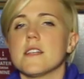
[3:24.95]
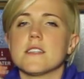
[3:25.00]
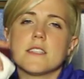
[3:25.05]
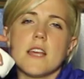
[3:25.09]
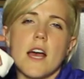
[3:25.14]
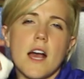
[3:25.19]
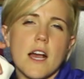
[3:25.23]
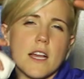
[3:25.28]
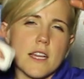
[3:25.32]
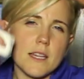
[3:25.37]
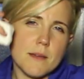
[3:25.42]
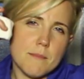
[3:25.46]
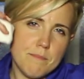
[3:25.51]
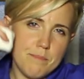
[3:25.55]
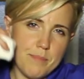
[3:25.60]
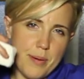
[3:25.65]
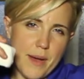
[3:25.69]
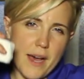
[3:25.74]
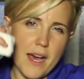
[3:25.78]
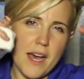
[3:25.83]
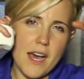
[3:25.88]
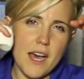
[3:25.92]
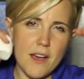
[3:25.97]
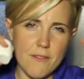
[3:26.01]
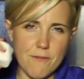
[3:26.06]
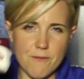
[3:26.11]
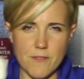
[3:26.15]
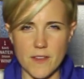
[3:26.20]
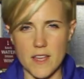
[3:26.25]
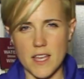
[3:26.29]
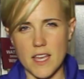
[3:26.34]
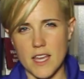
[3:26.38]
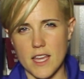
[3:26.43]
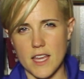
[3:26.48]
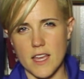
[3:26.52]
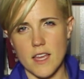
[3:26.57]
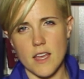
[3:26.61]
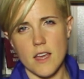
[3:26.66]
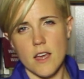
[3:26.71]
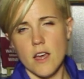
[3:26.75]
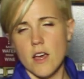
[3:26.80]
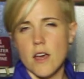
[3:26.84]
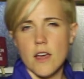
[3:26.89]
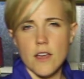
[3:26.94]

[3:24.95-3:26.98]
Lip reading: Talking puffy.